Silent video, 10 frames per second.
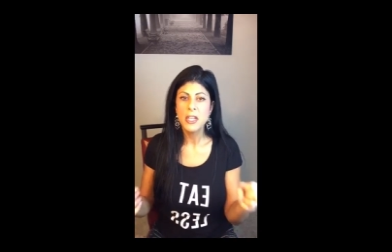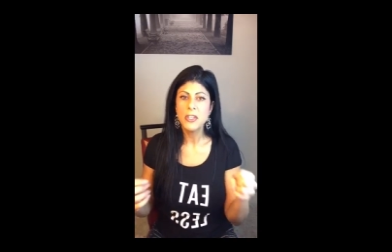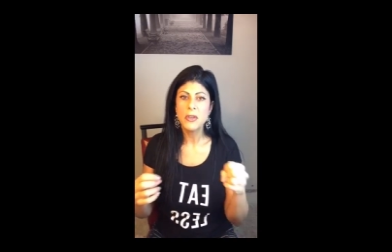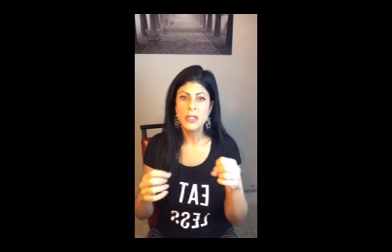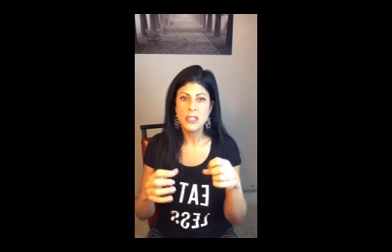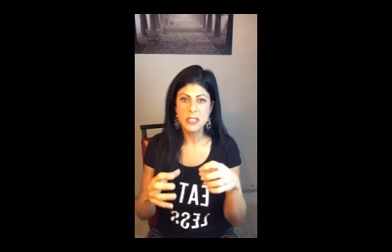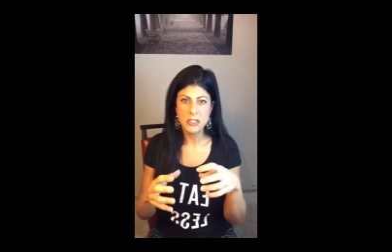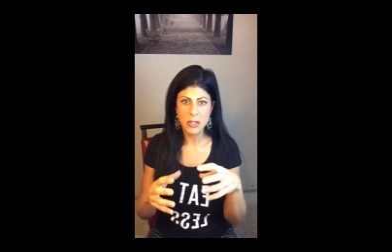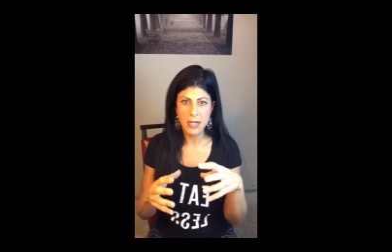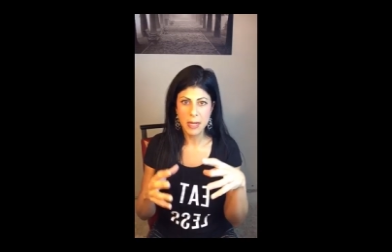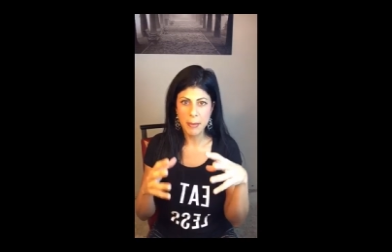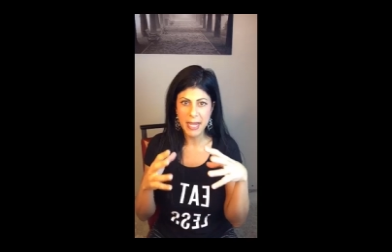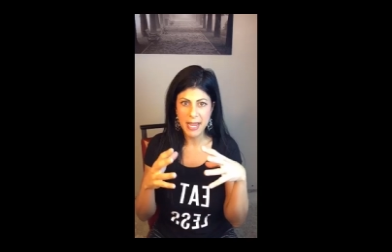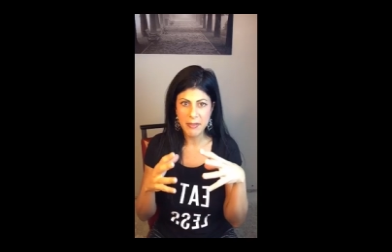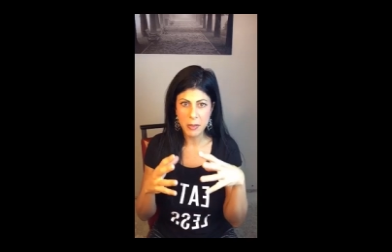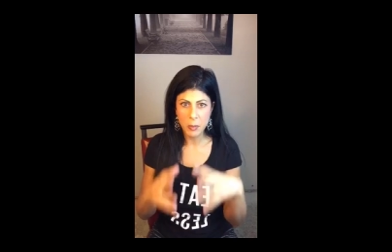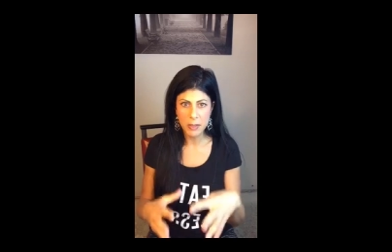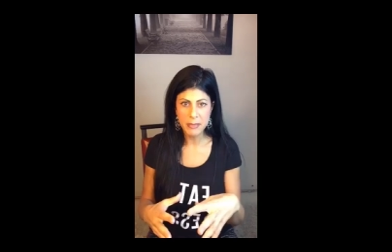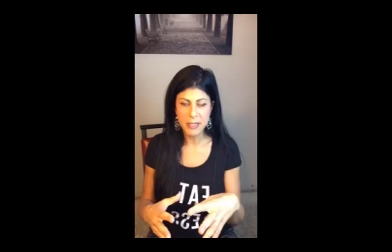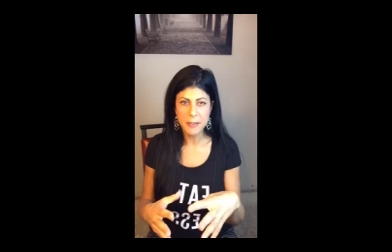You can just start out by having
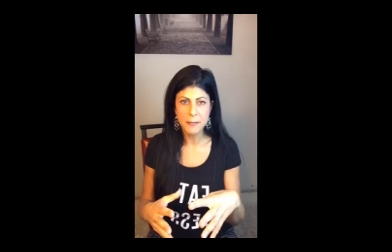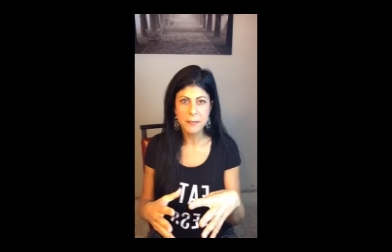1 meal